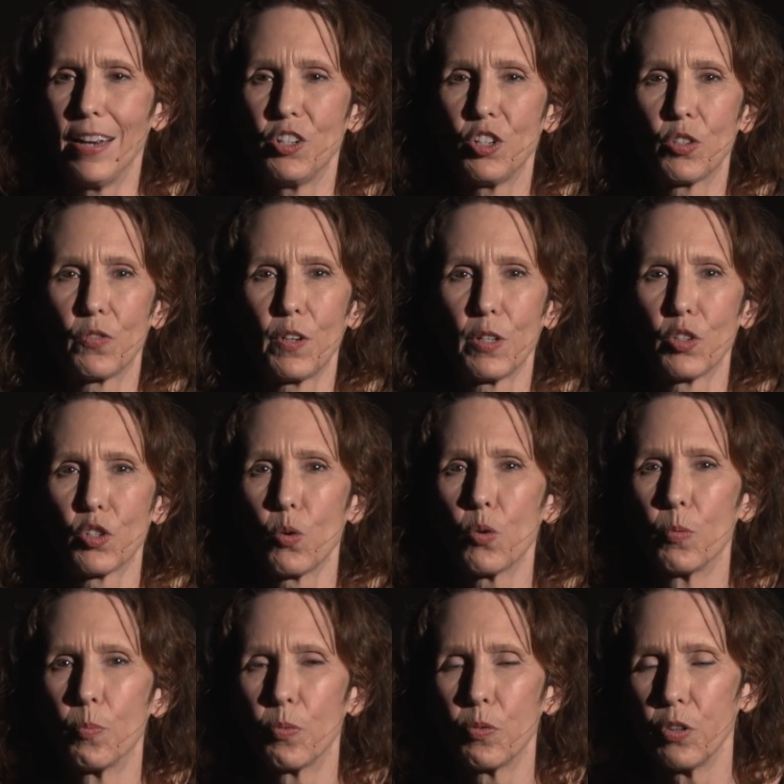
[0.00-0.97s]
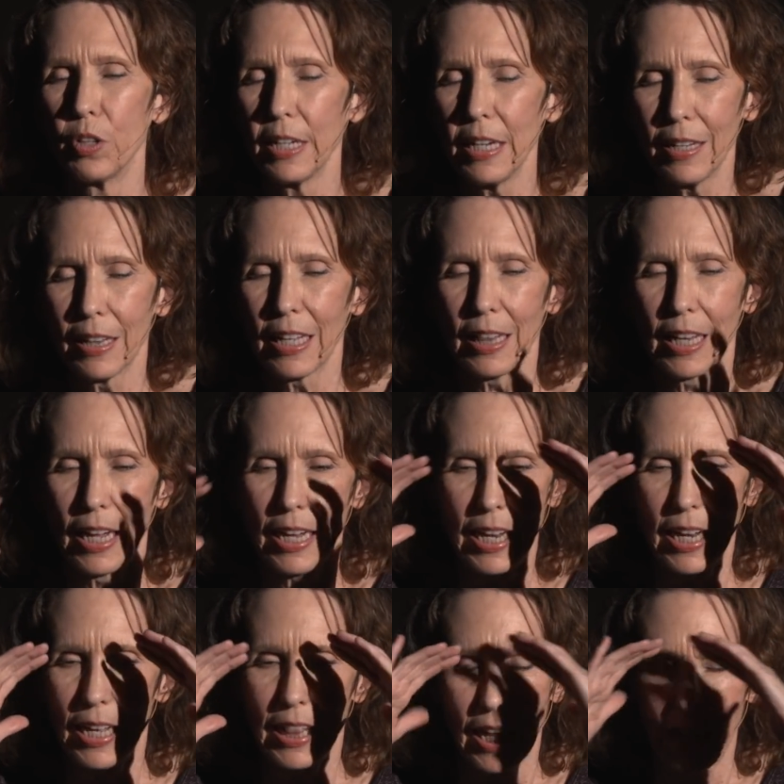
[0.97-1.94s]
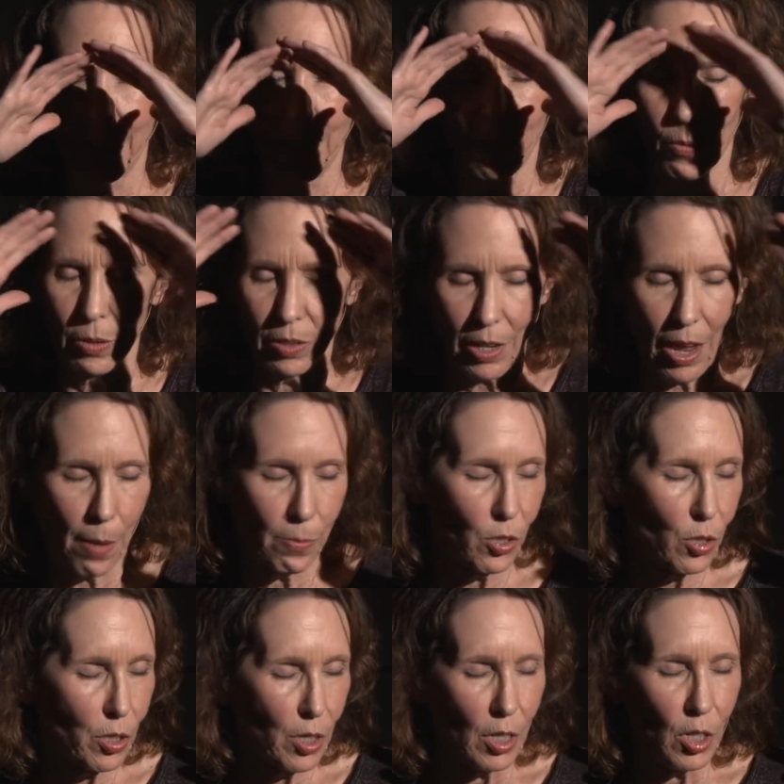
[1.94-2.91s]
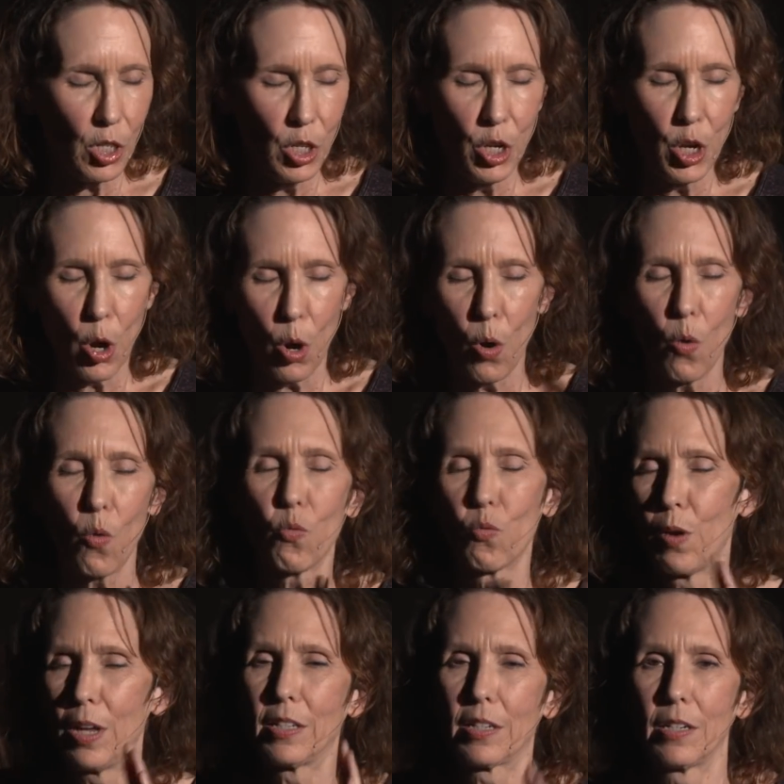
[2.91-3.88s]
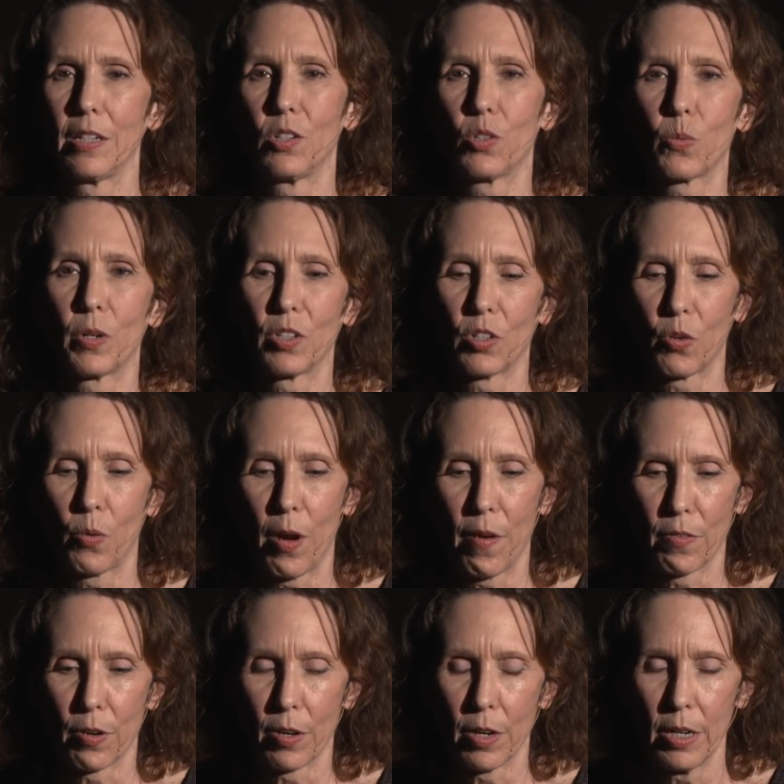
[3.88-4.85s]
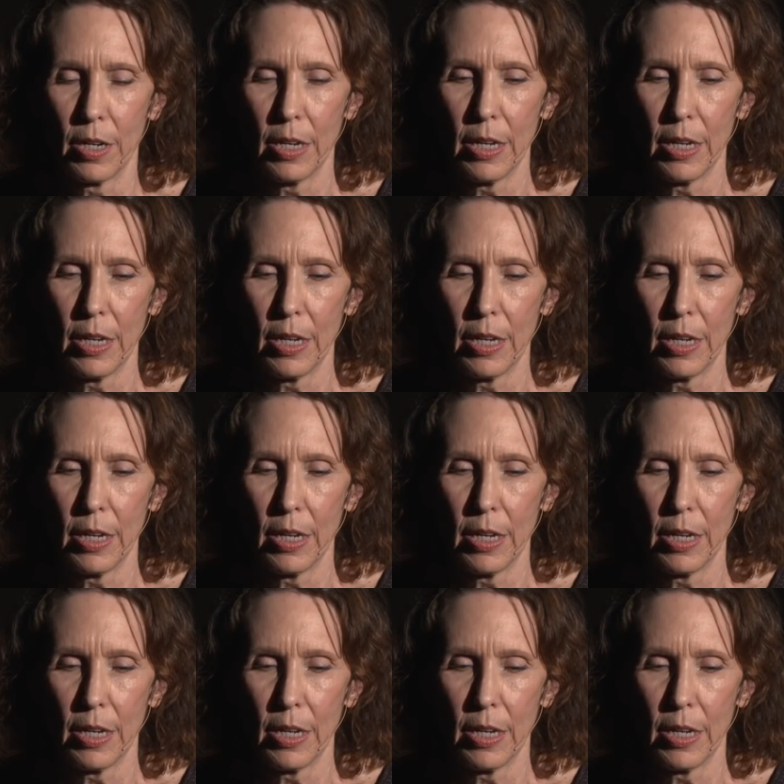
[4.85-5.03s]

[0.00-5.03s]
It just felt so completely like there was absolutely no resonance whatsoever.